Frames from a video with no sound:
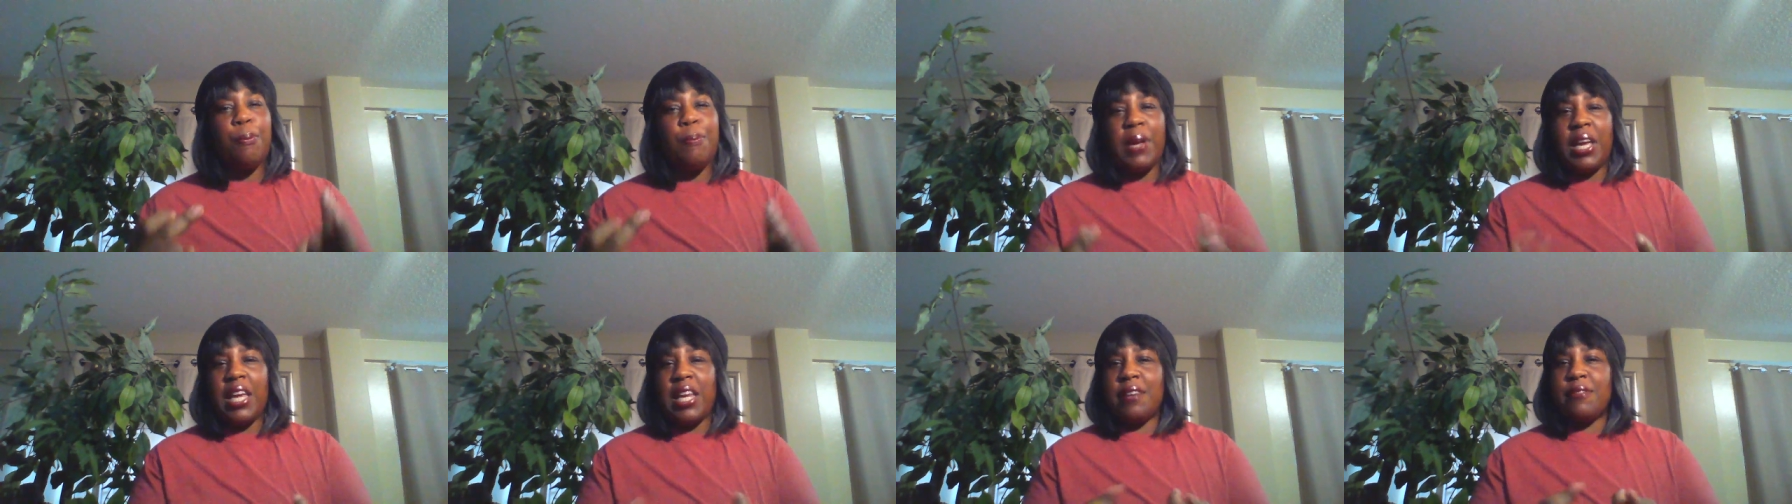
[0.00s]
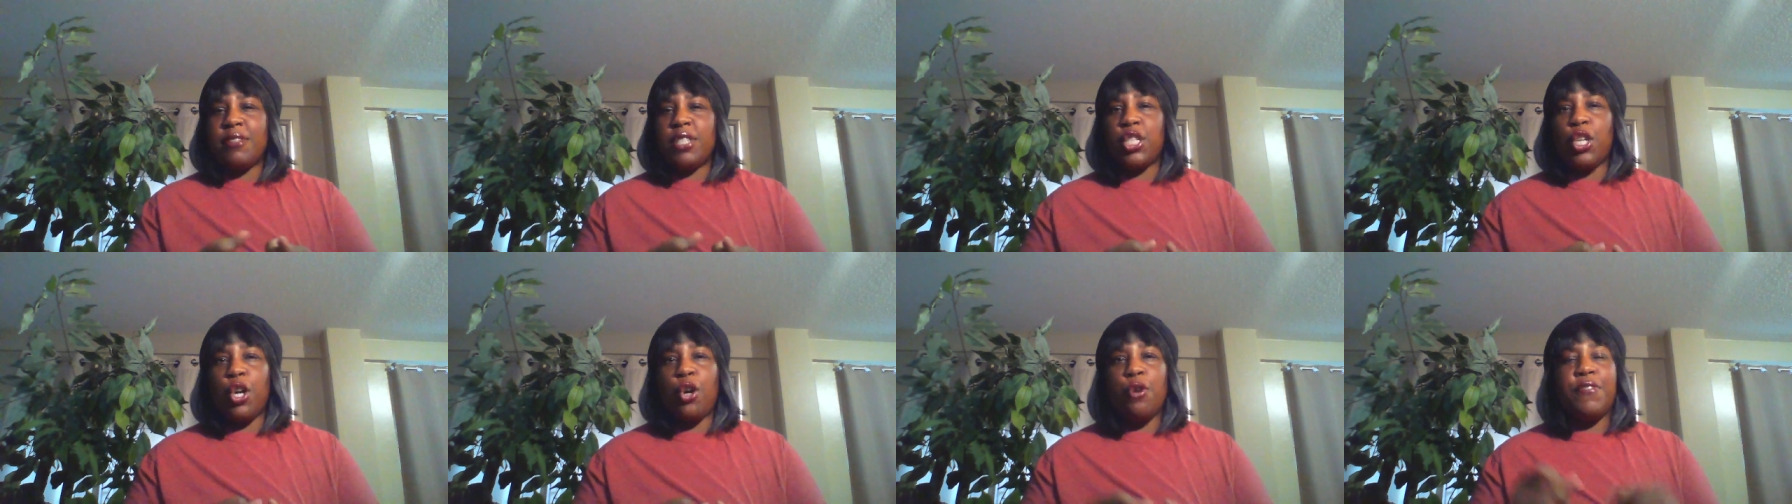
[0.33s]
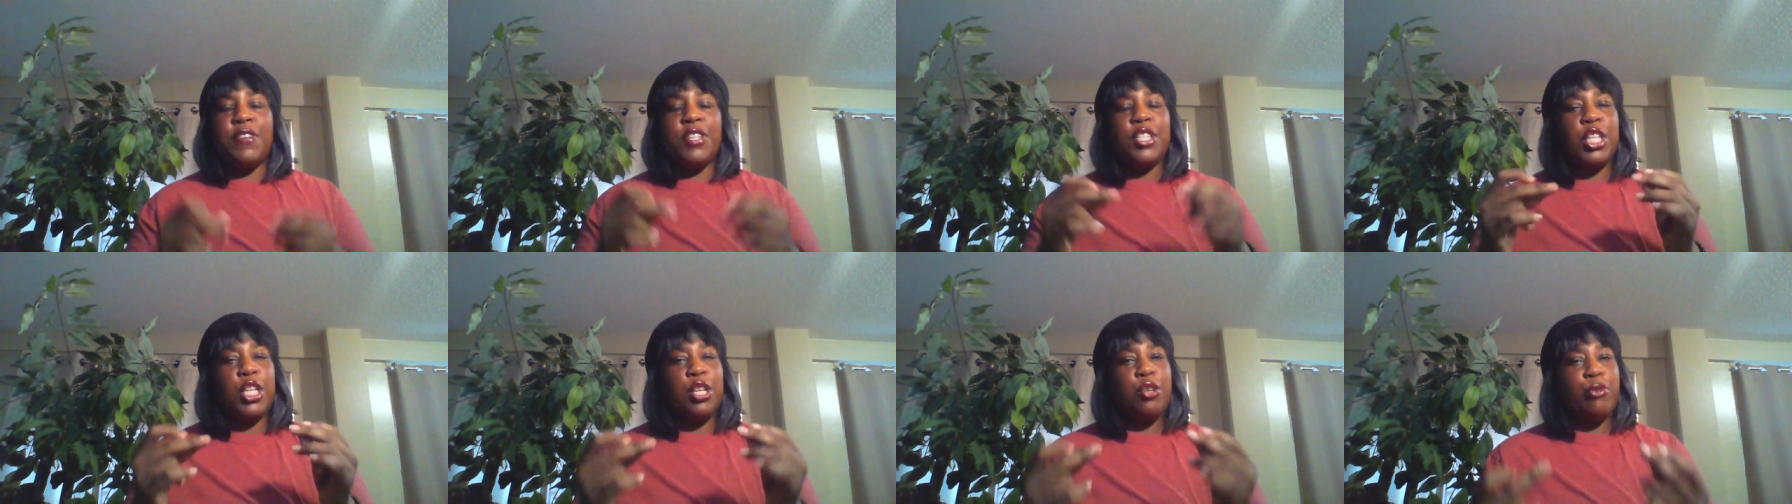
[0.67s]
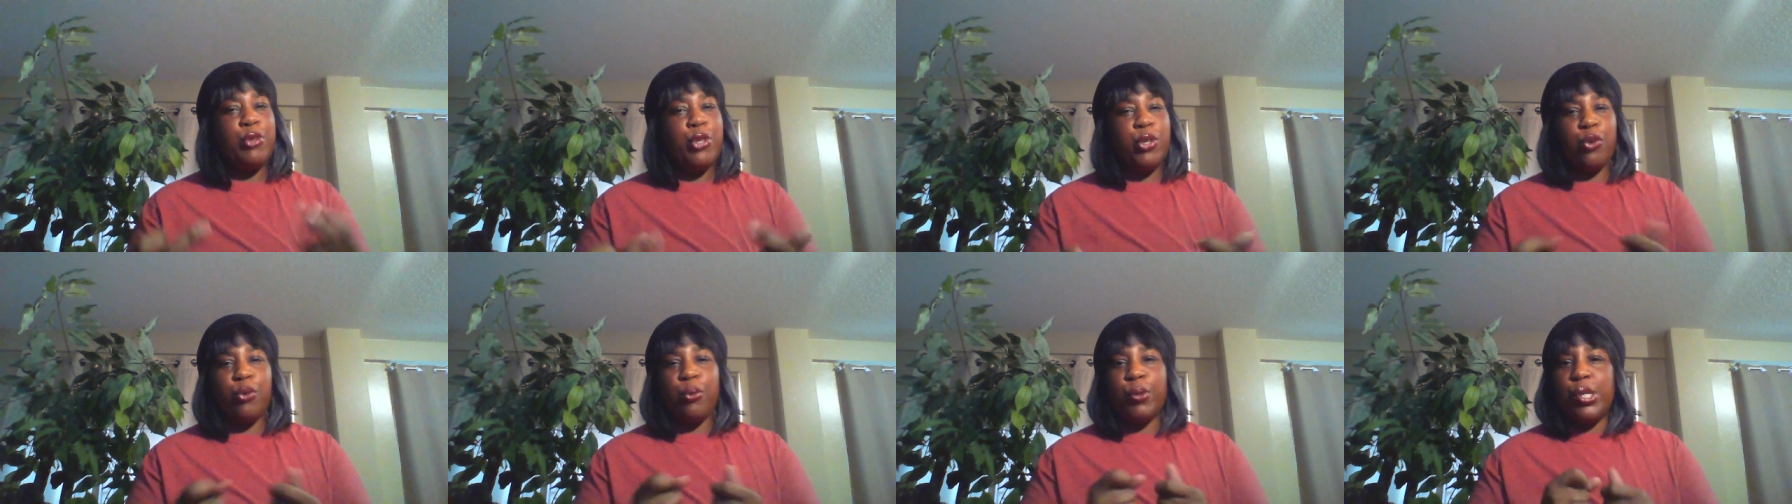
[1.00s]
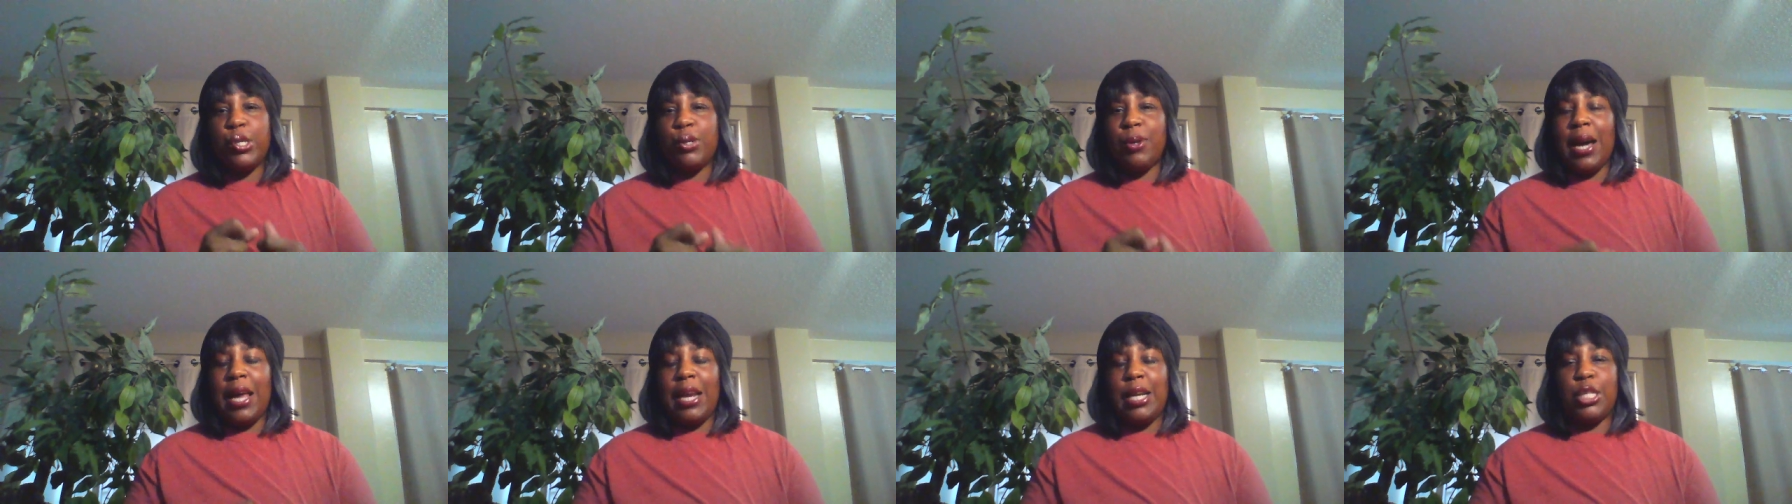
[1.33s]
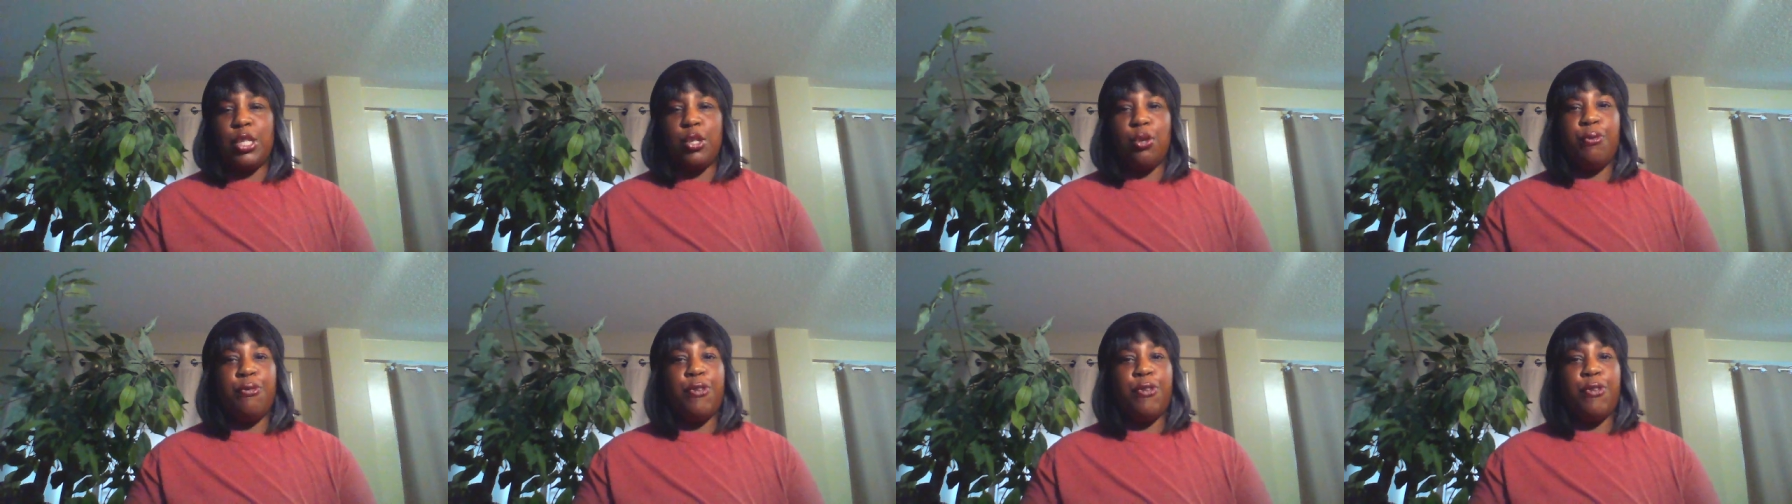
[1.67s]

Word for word: being of service and you're doing what you got to do